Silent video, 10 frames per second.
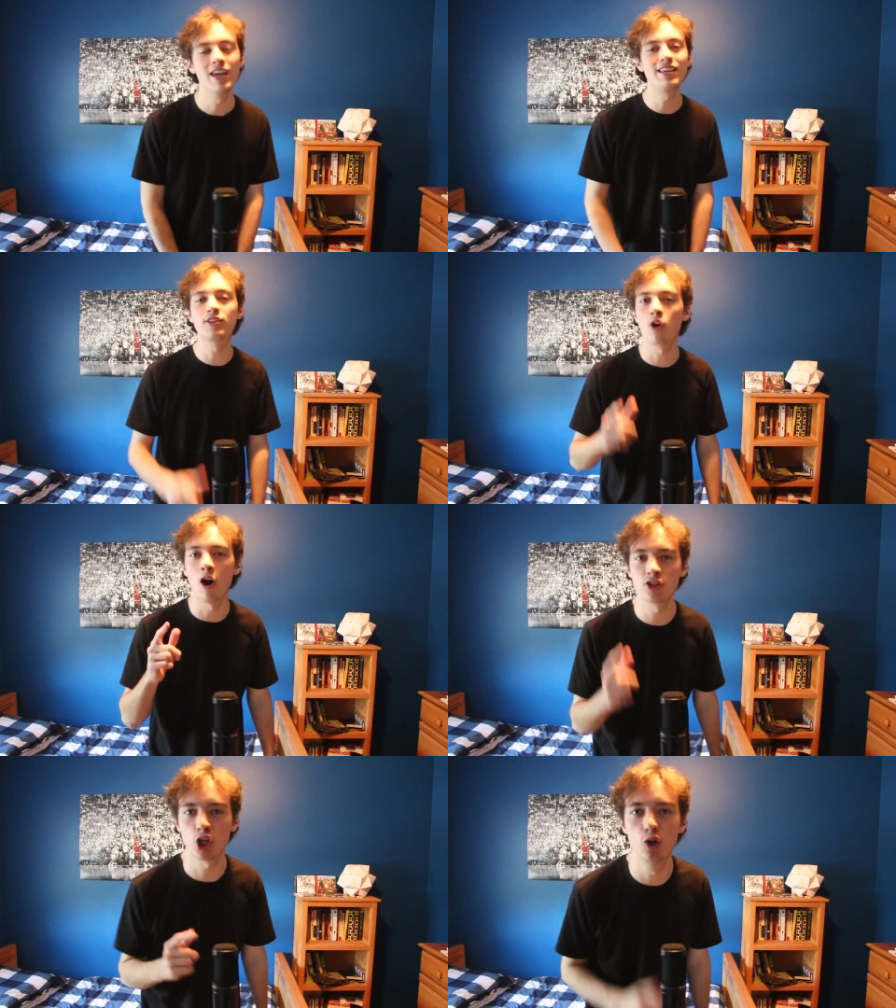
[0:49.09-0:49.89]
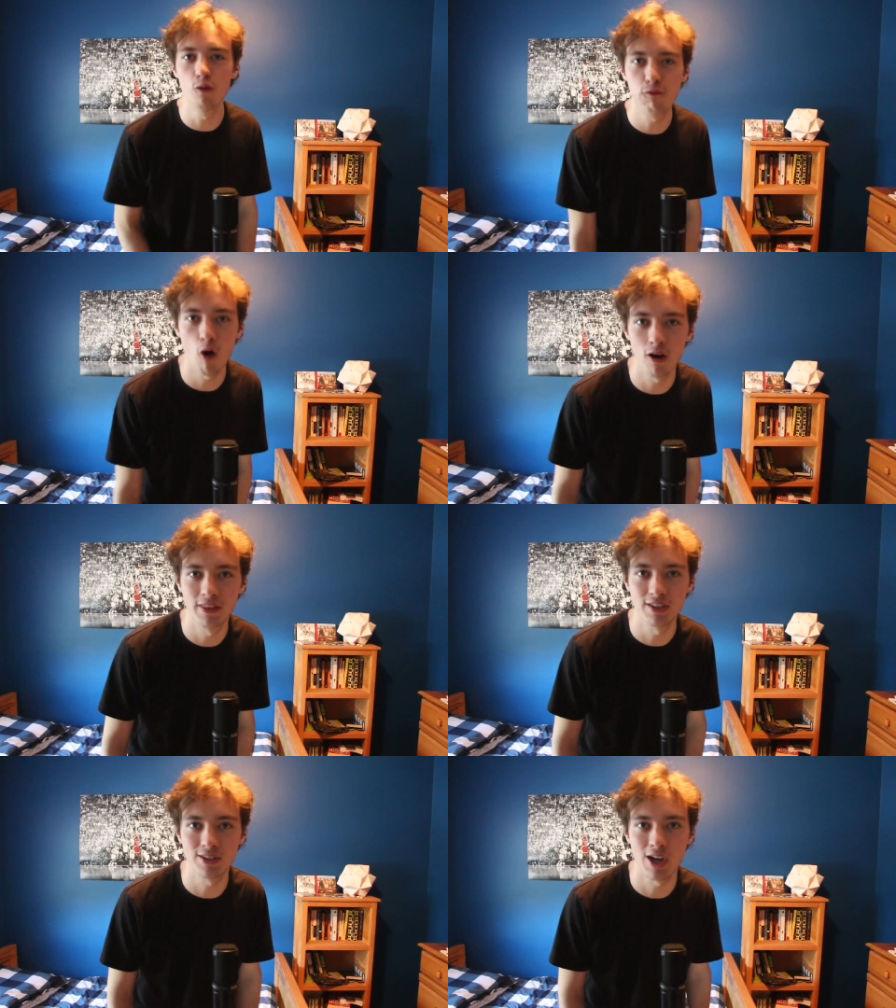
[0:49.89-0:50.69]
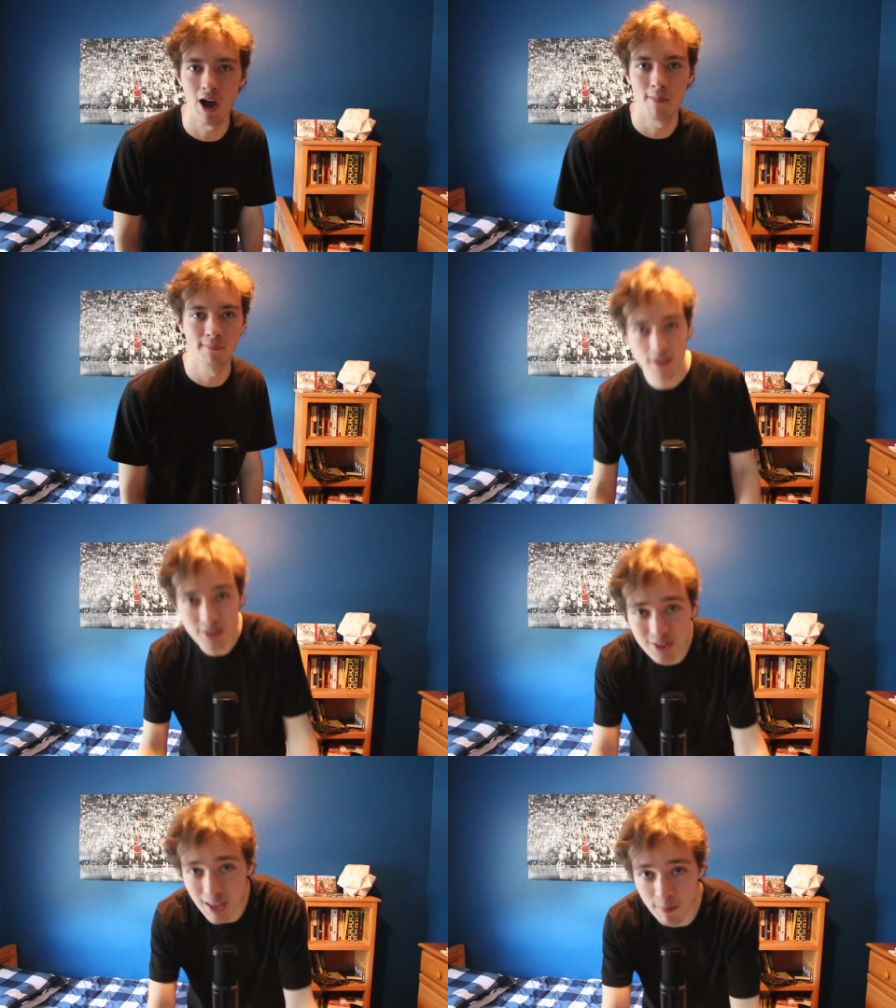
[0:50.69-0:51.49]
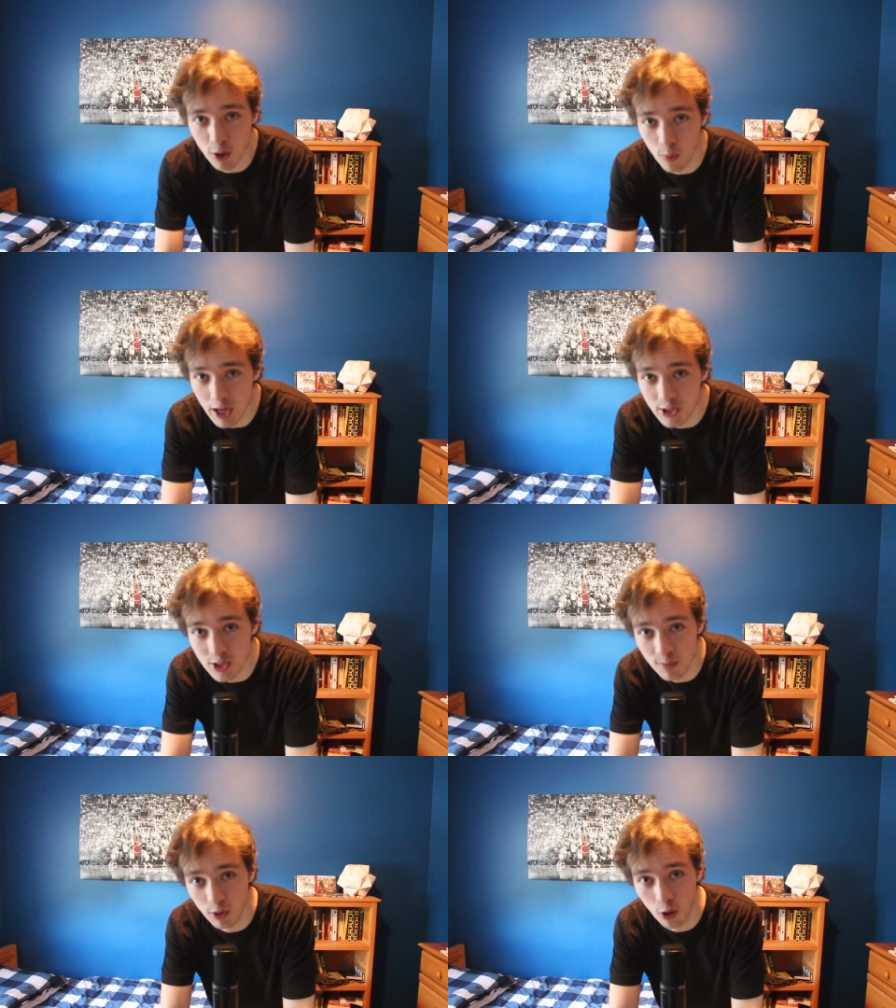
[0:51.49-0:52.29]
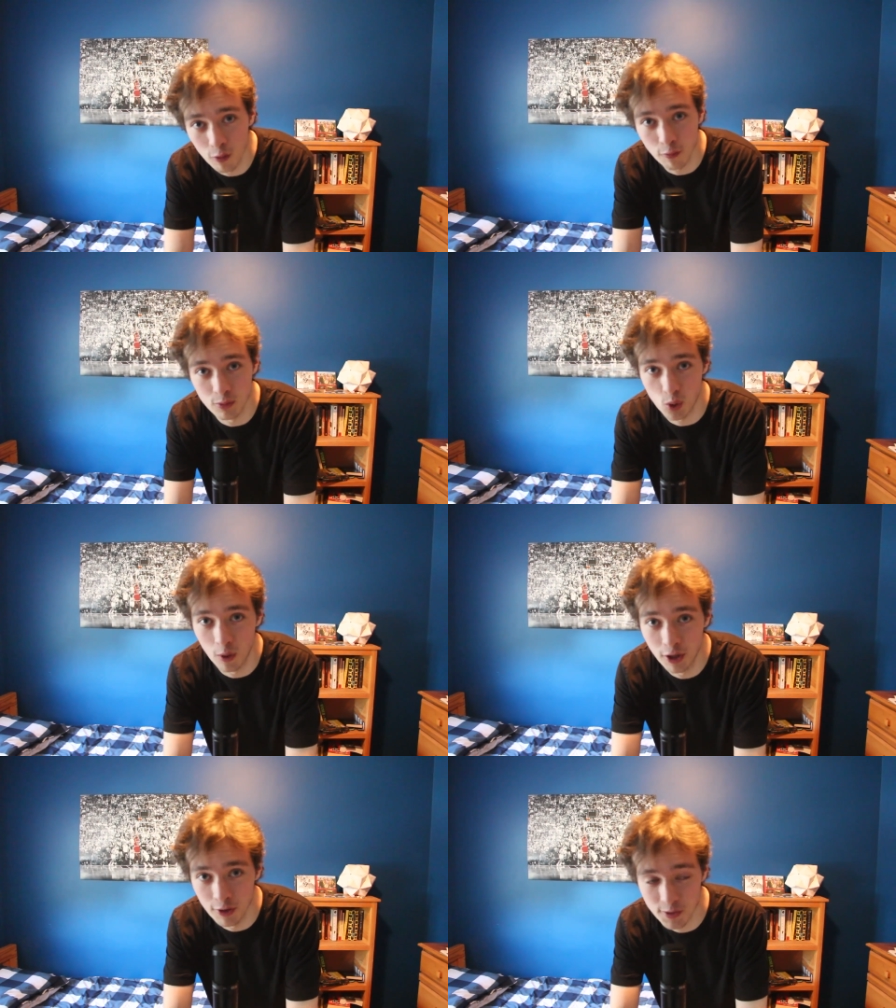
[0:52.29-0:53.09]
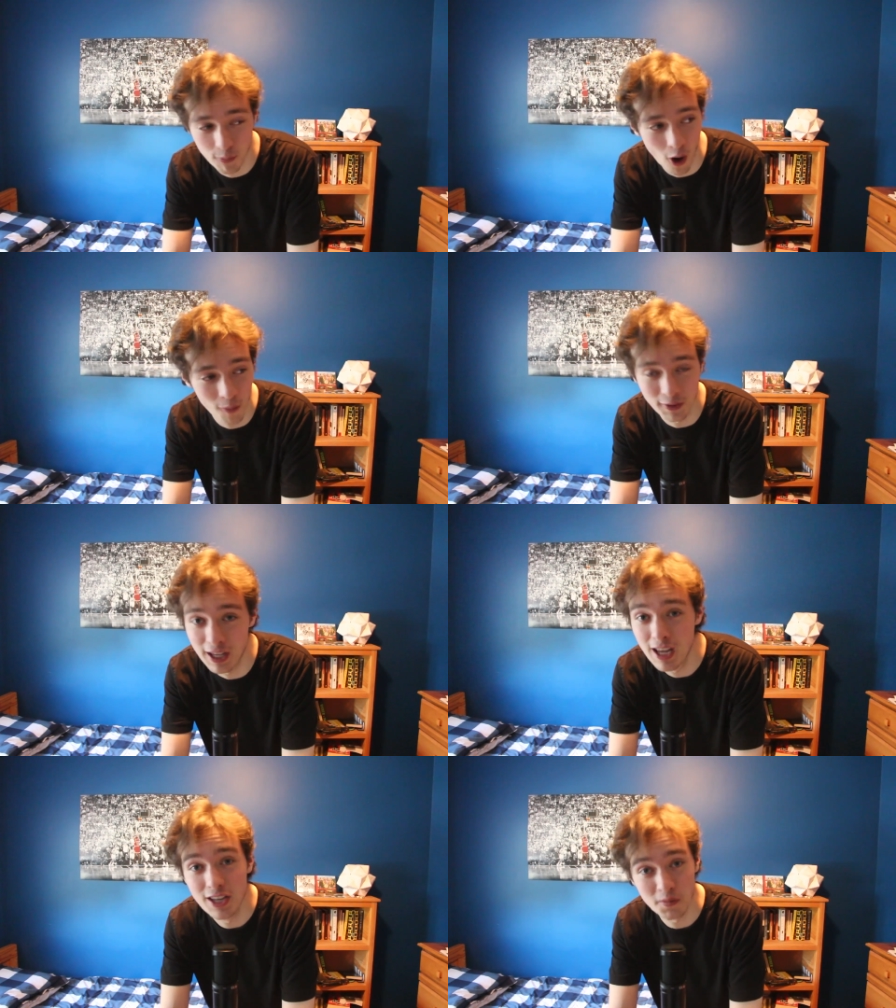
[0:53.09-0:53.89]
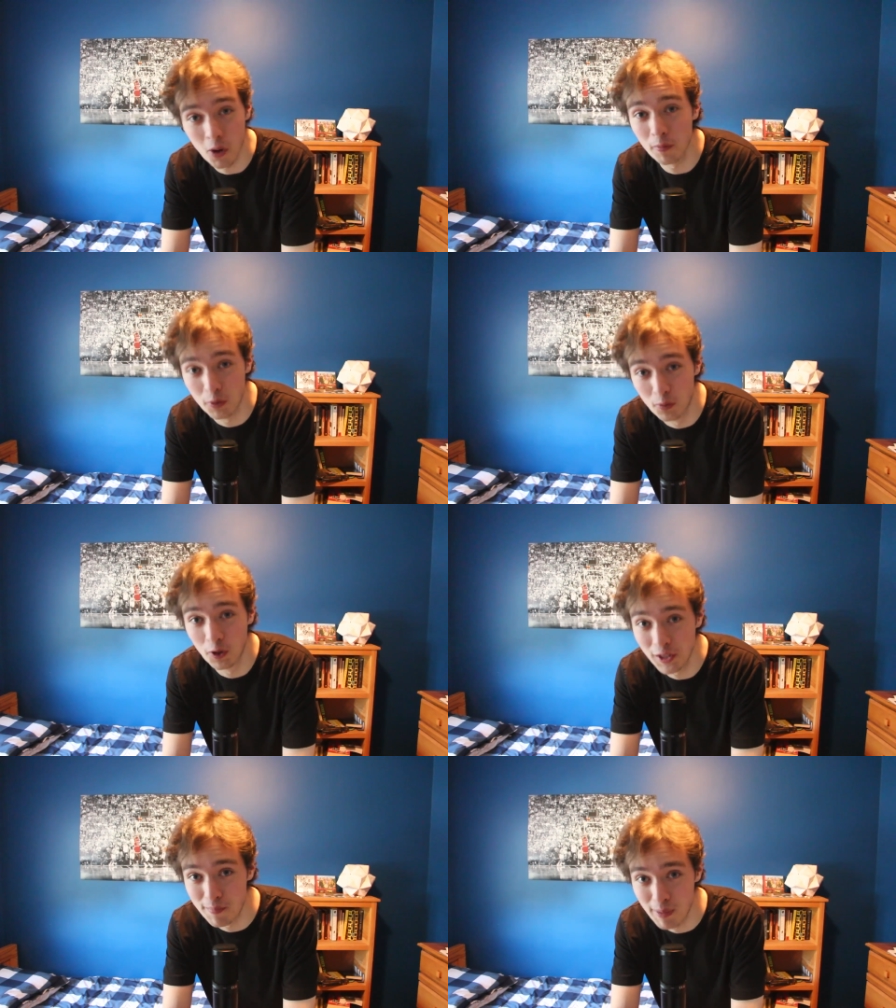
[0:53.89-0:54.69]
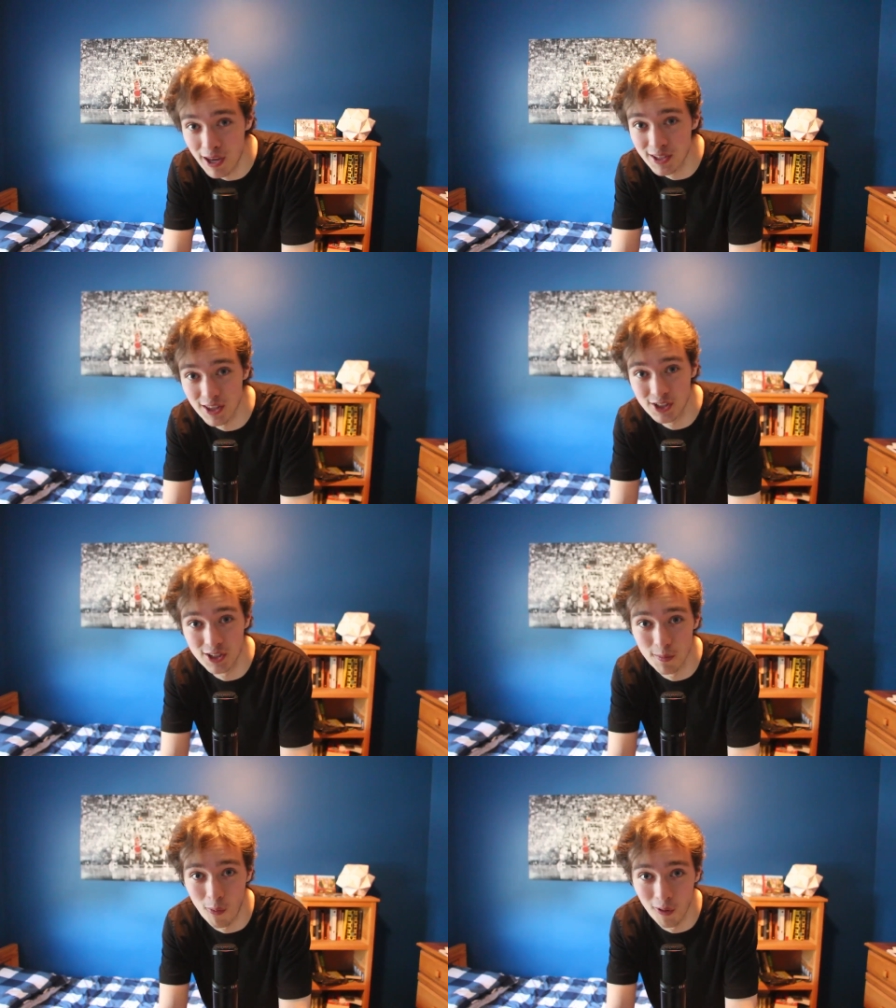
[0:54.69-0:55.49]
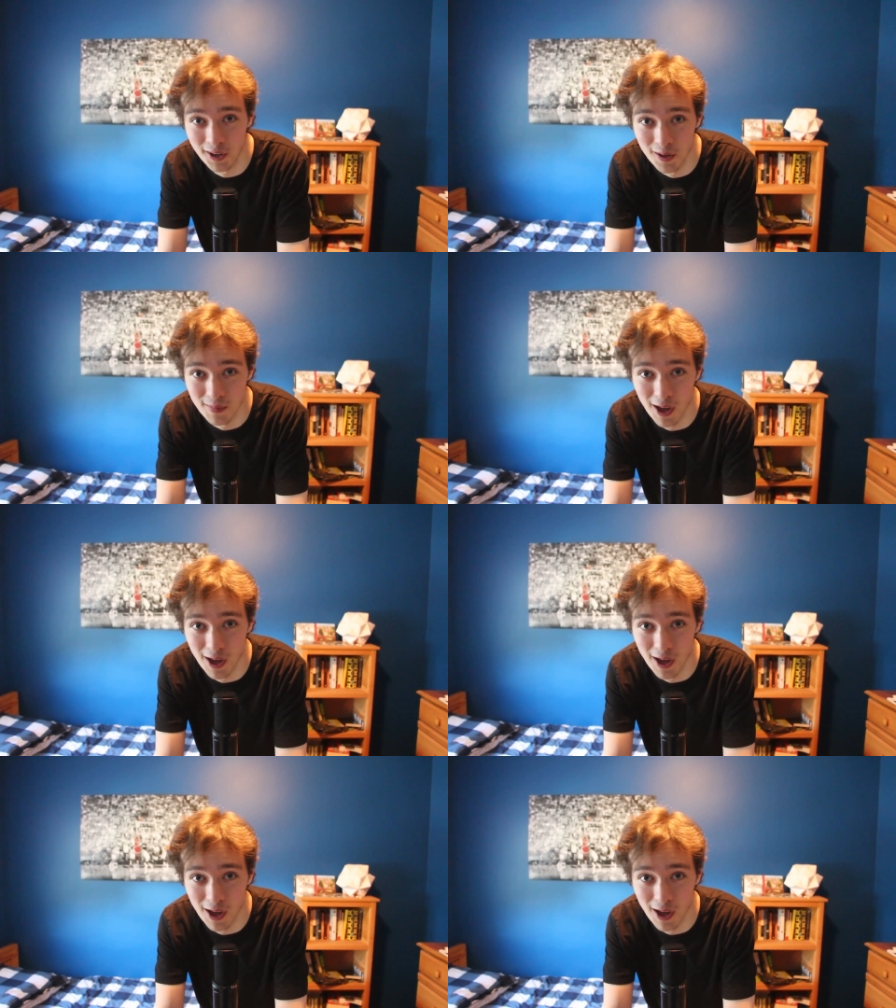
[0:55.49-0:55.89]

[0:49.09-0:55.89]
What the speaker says: He's gone too far this time. That systemic racism girl from Twitter is probably really pissed that she supported him